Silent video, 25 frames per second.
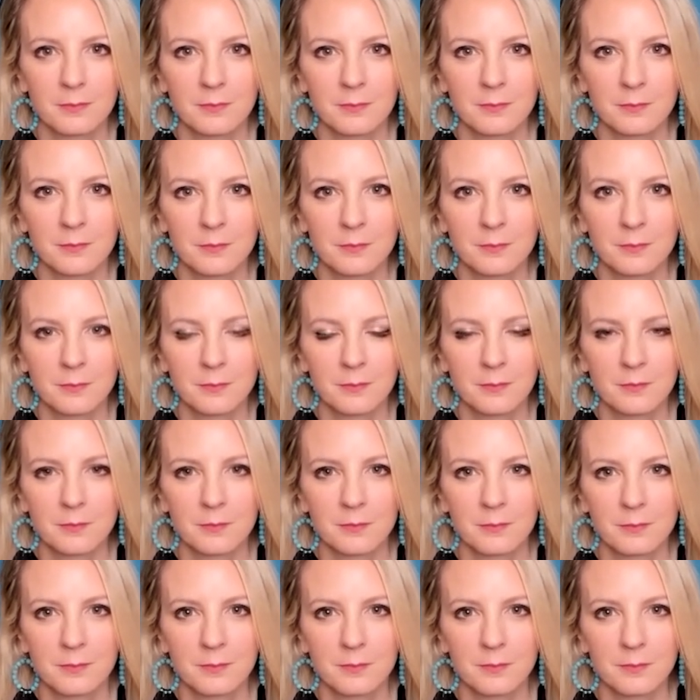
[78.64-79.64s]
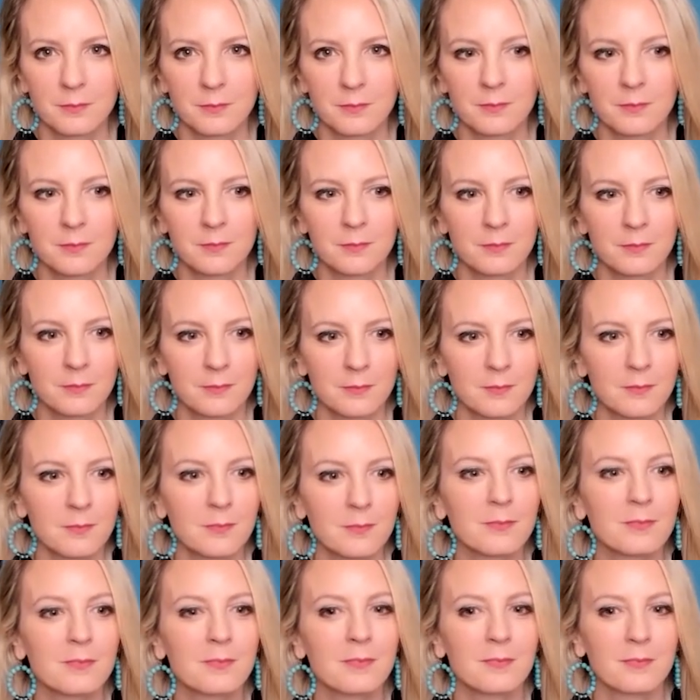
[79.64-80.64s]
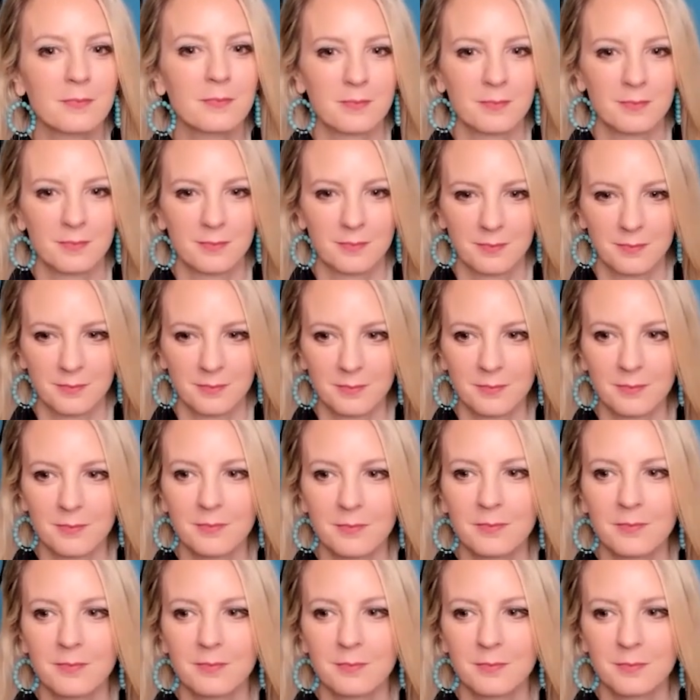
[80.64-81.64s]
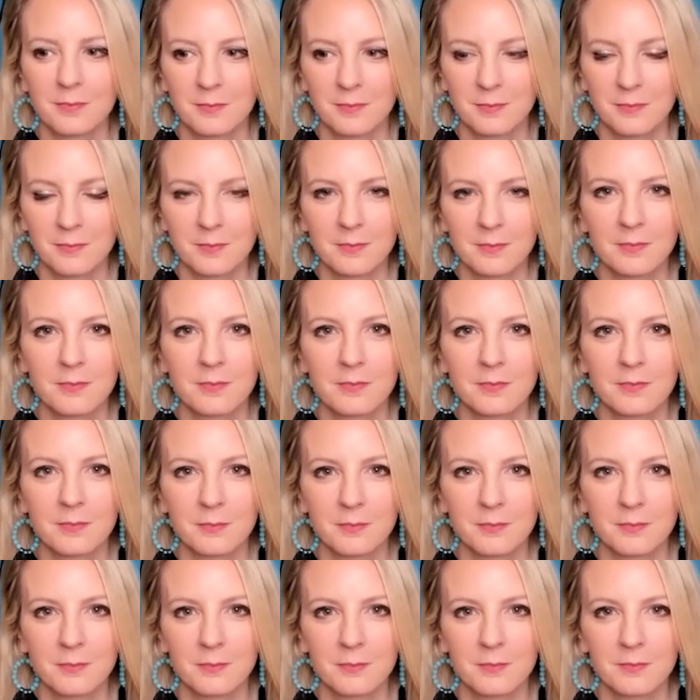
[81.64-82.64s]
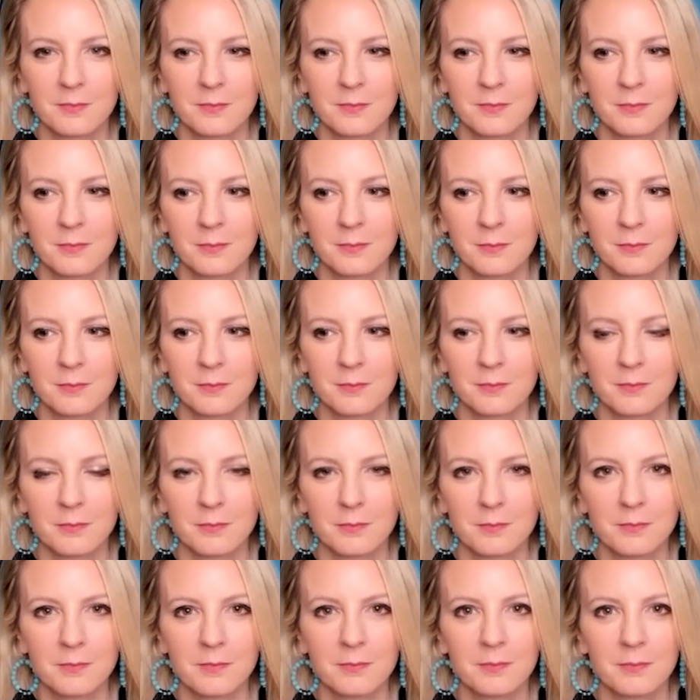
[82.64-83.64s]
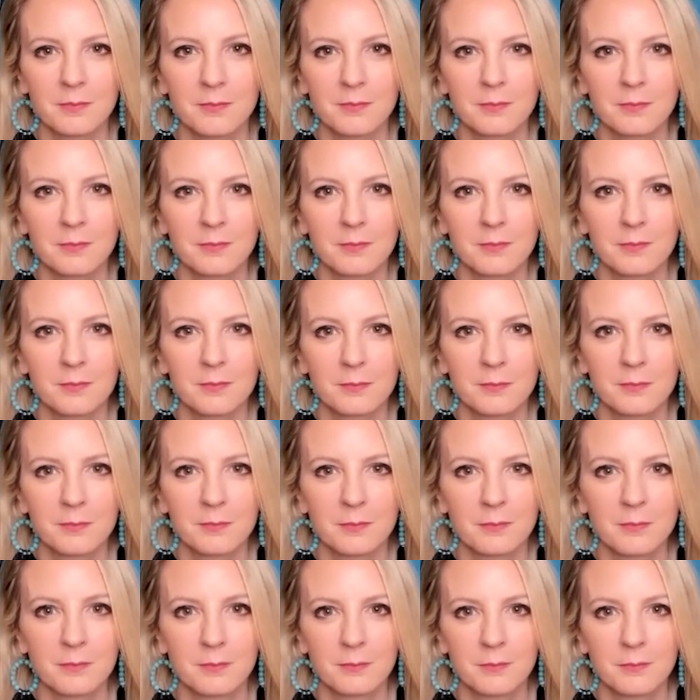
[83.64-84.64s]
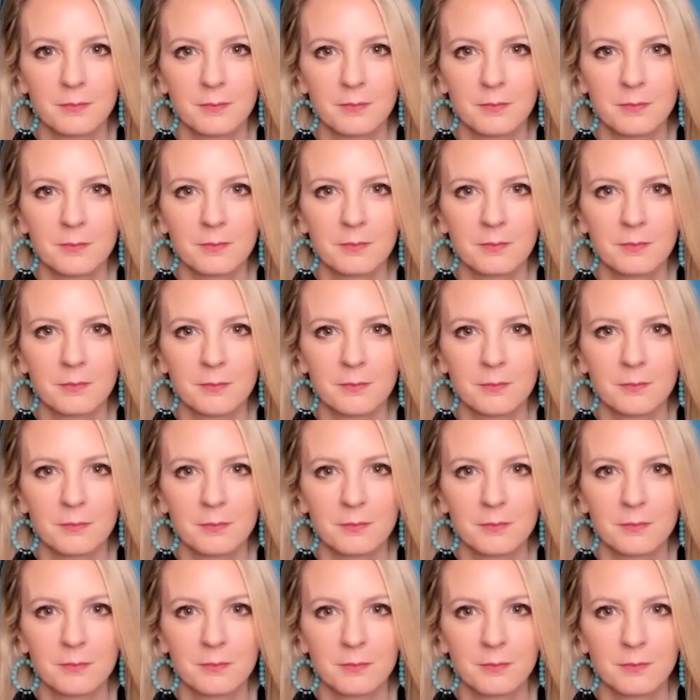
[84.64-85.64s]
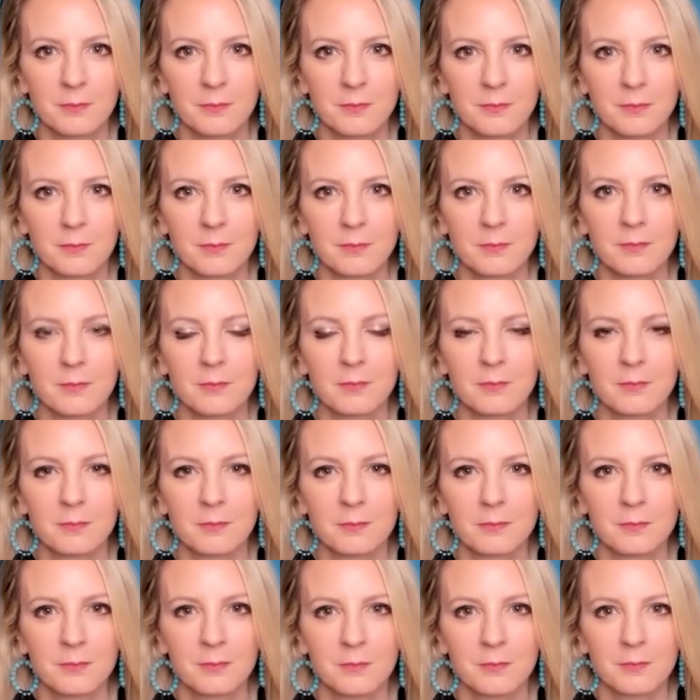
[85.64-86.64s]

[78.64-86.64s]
The person shown says nothing.